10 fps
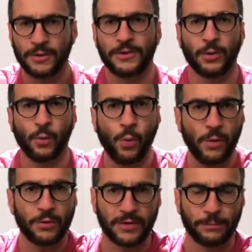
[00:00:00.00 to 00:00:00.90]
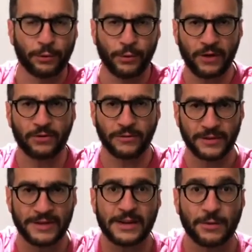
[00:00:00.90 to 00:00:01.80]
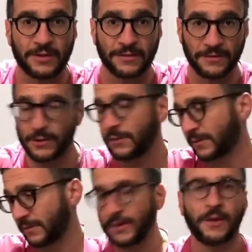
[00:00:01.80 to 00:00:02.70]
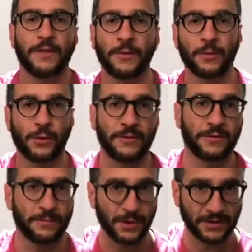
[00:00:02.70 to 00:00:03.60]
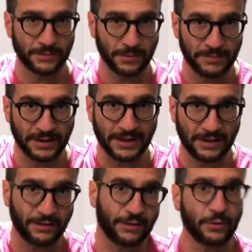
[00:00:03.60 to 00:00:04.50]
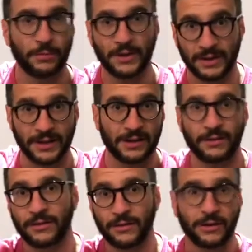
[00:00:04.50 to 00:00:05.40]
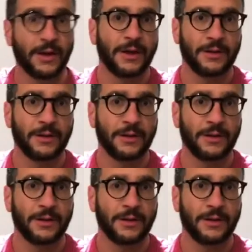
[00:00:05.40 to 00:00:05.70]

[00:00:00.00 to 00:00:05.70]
you know, what was the progression of the decrease in views, and they were going from multiple millions to millions to